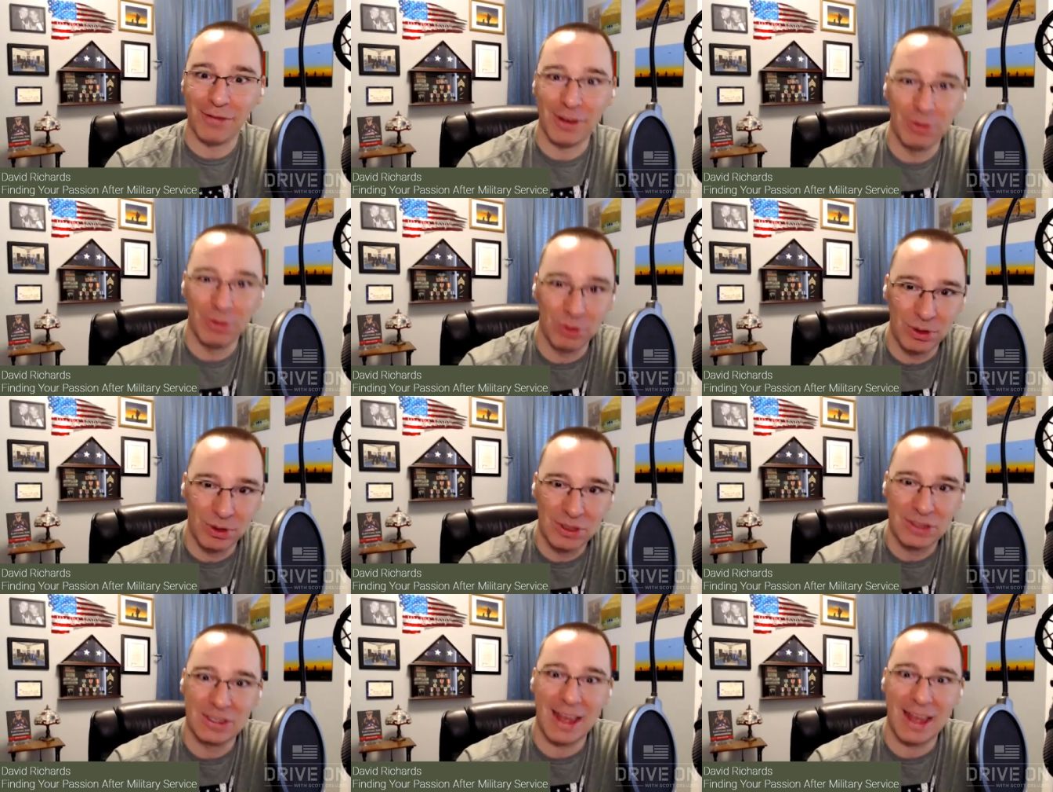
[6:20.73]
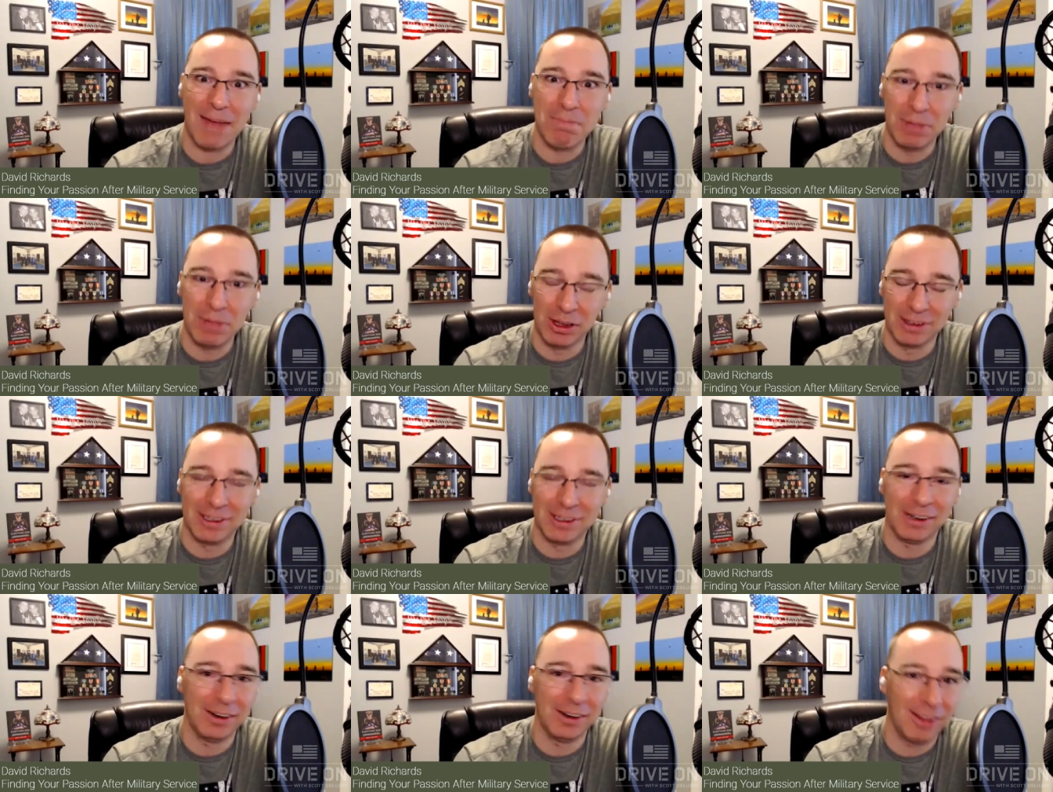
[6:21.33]
It was that
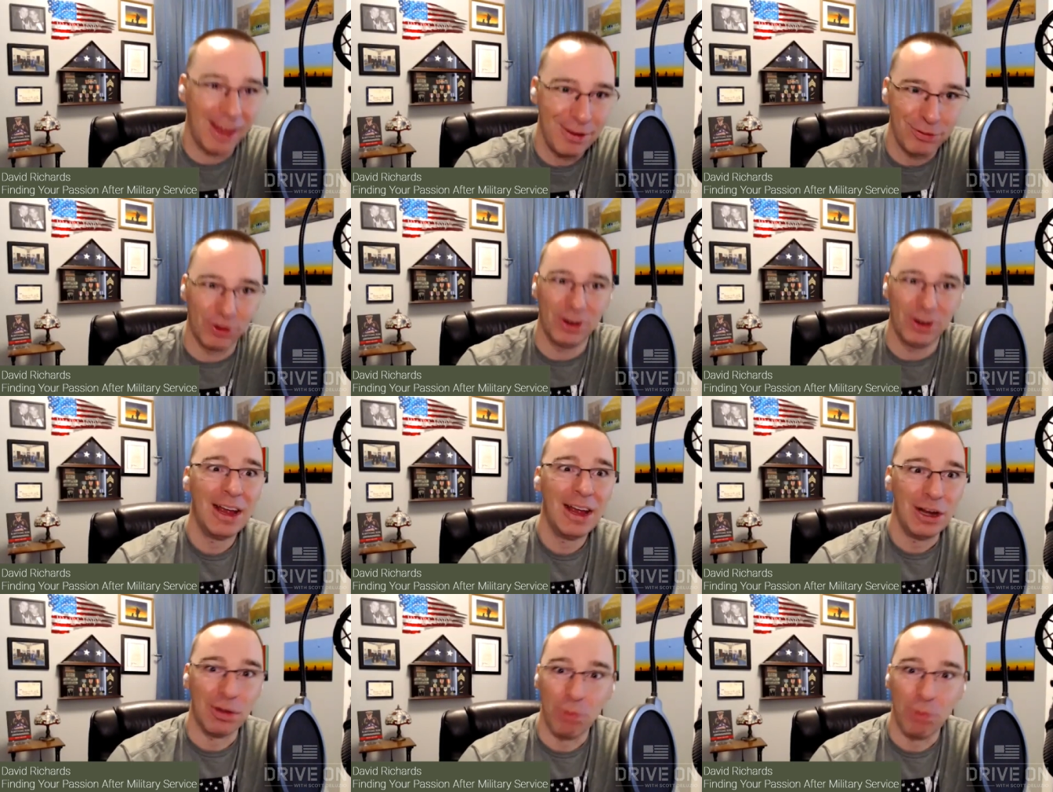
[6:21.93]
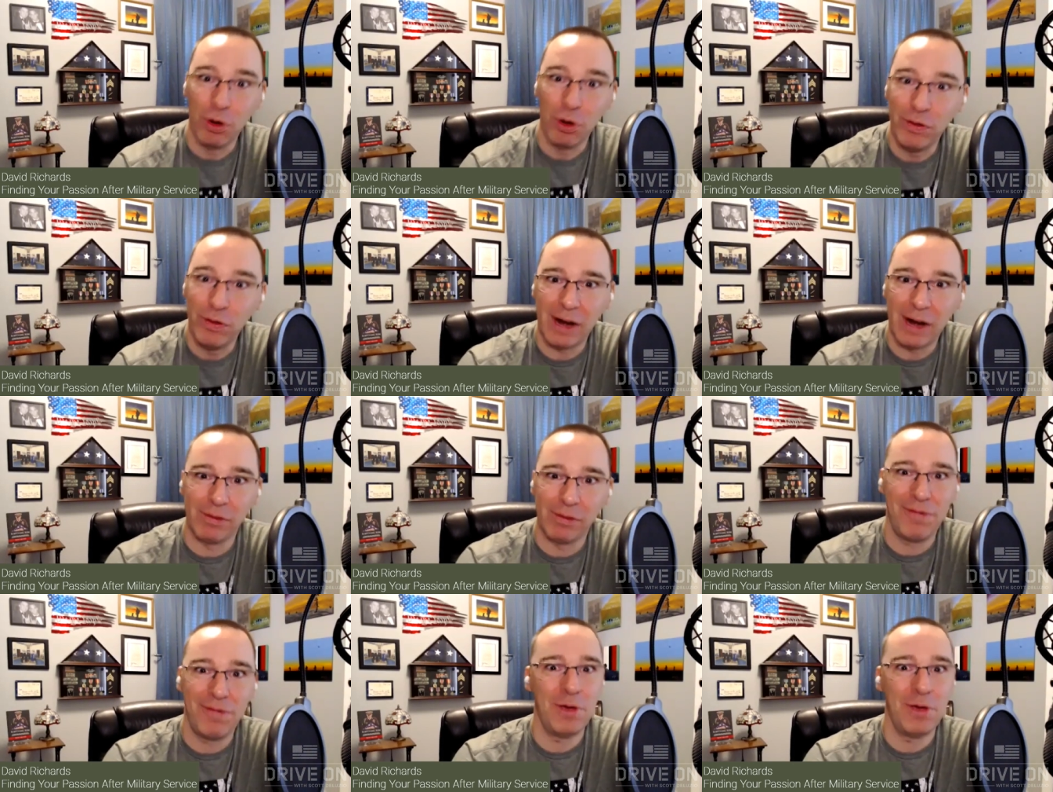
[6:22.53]
military life where you're moving
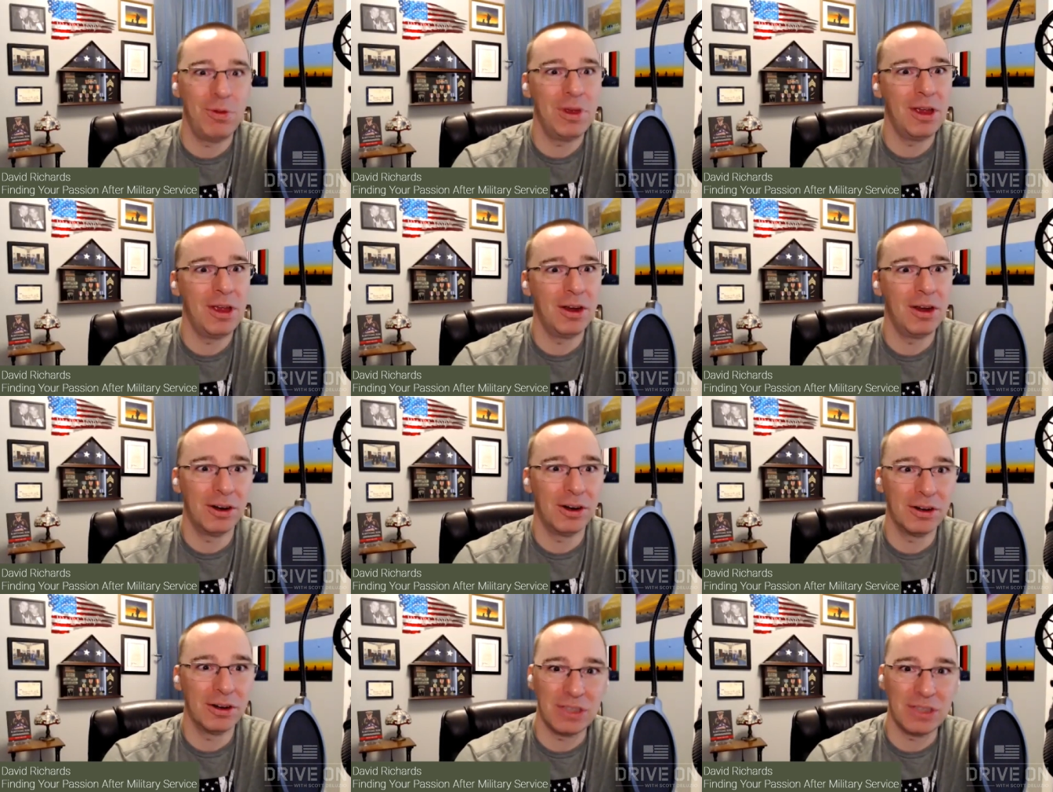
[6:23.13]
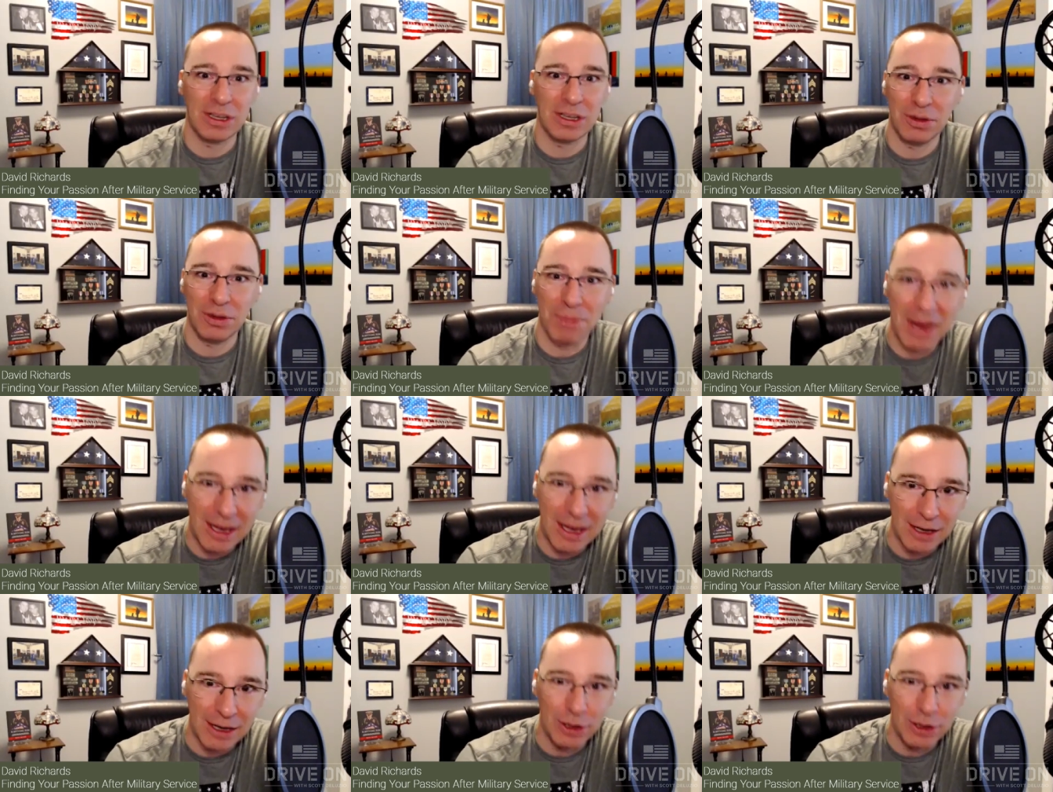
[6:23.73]
every few years and you're
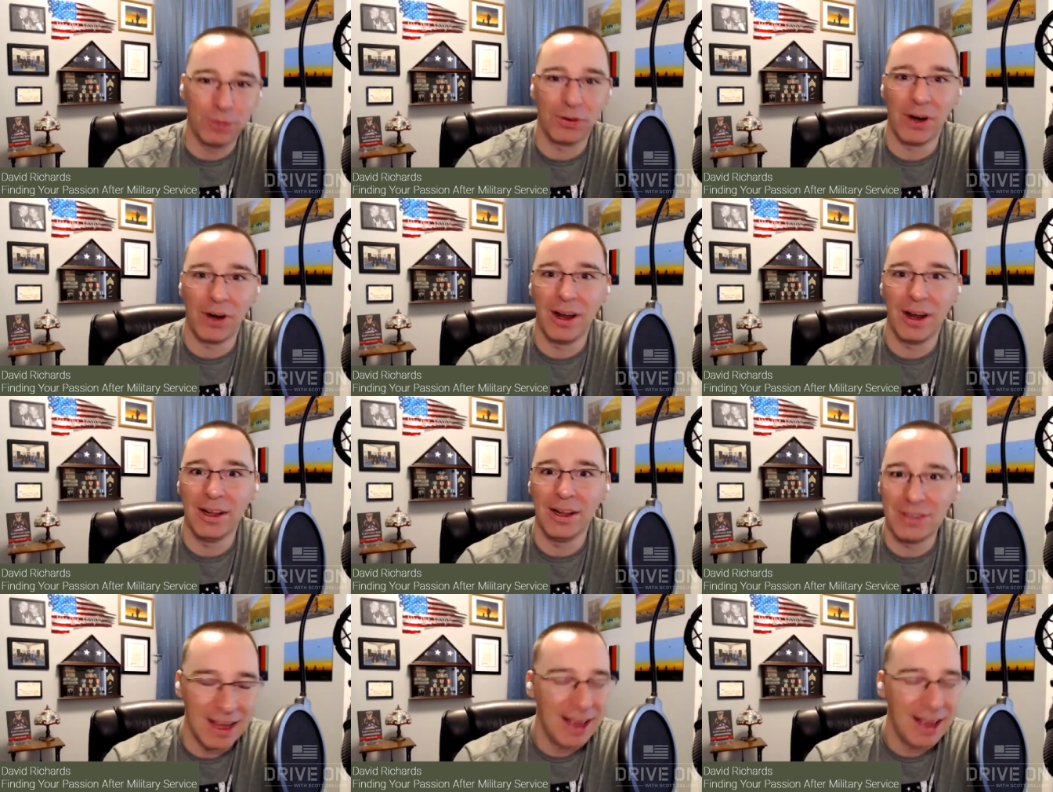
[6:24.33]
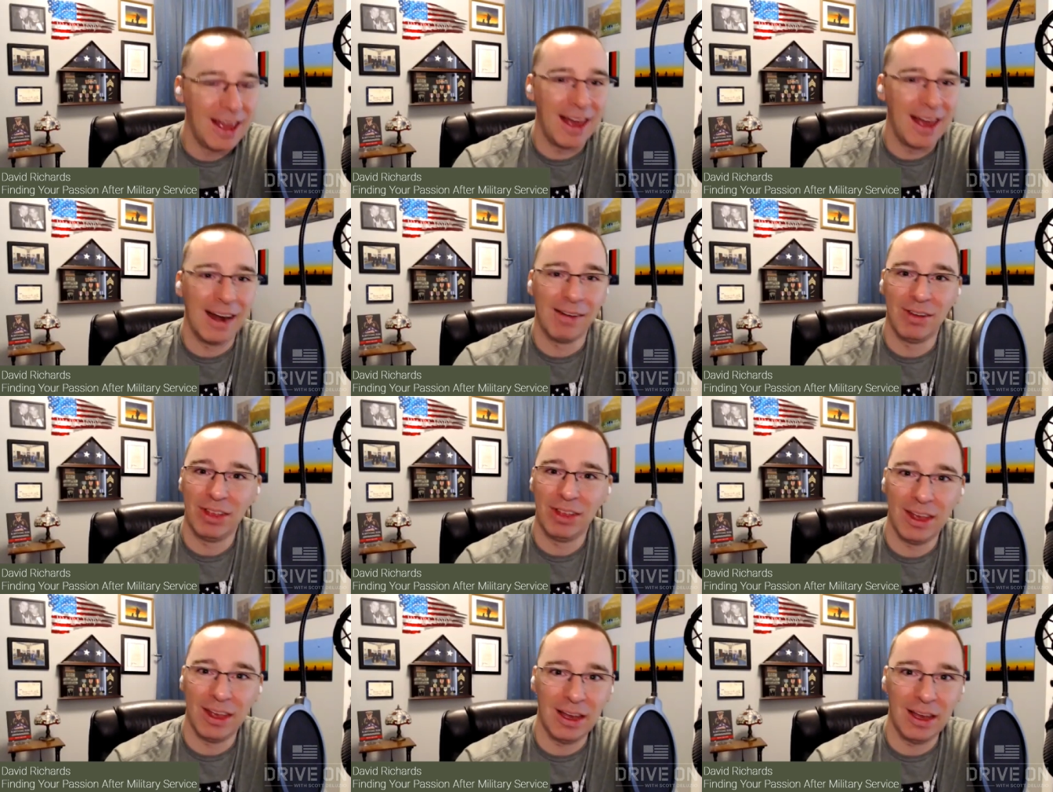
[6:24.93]
making new friends and
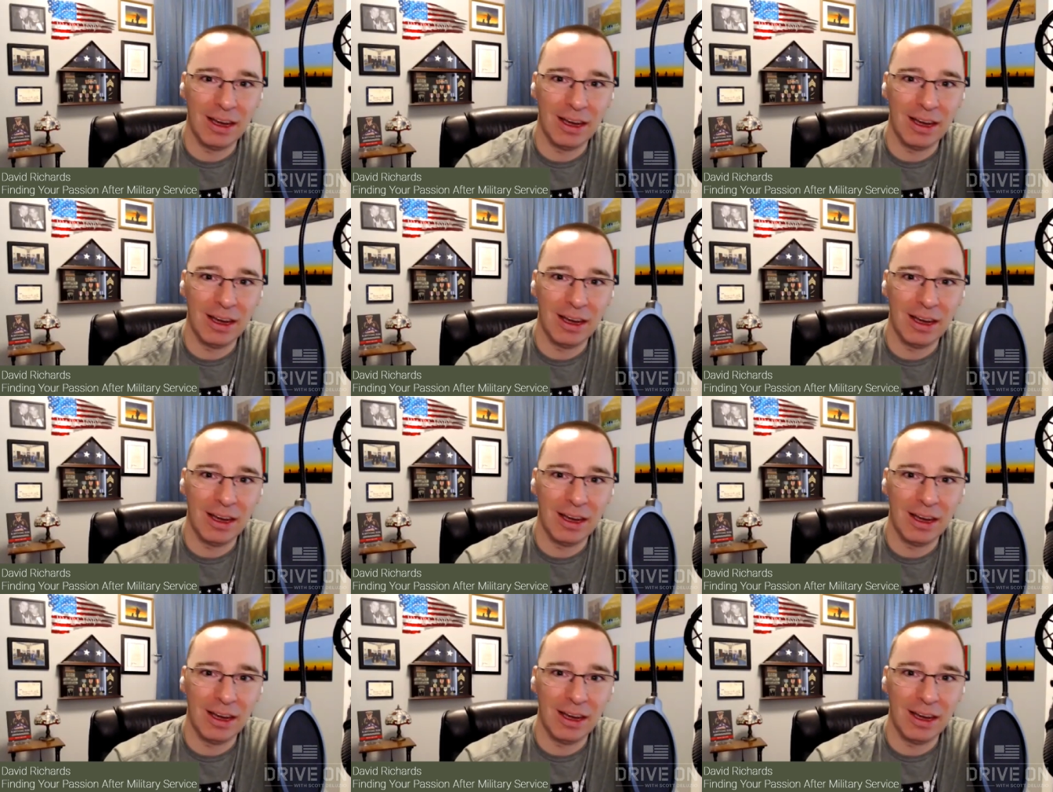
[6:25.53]
everything.